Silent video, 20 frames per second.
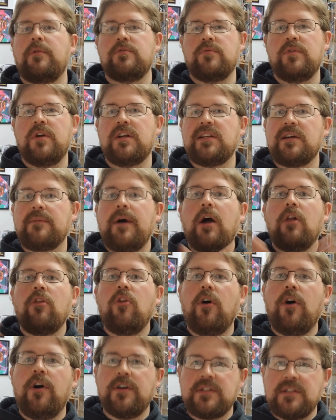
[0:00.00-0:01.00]
We're not talking about how
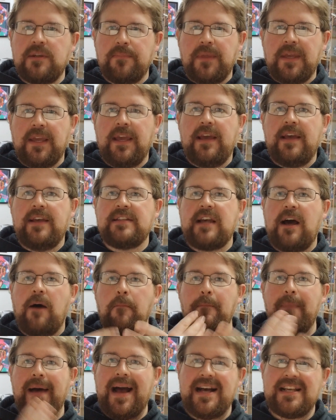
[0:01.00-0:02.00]
long something is, how
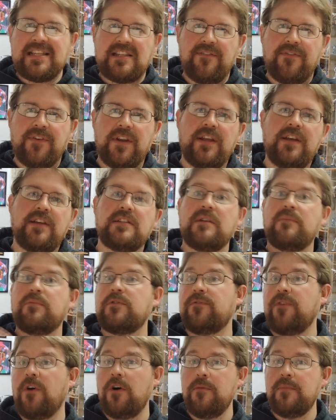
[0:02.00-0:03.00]
massive it is, how much
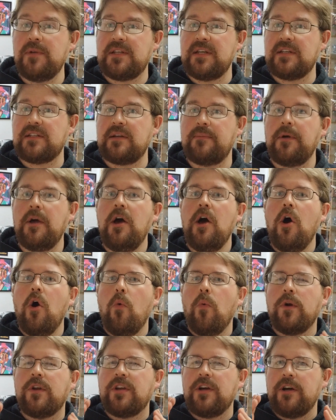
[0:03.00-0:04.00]
volume it takes up.
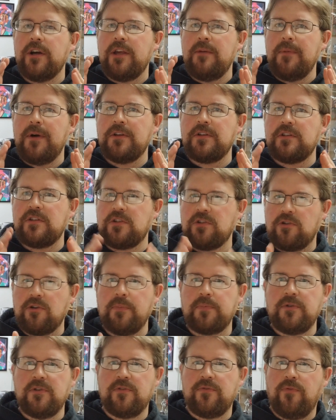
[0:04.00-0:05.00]
We're talking about
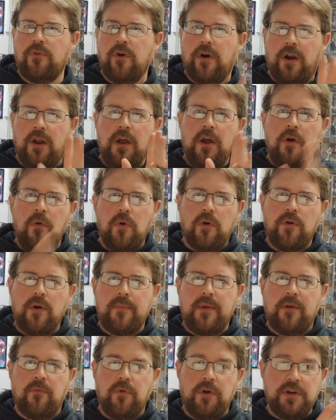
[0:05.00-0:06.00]
descriptors for it. What do I
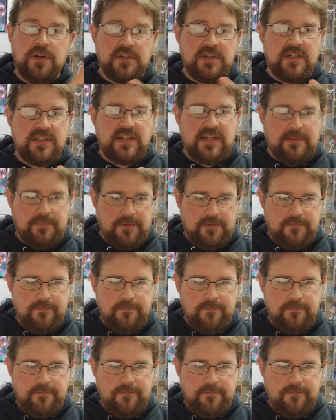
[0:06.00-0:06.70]
mean? Well, here's an example.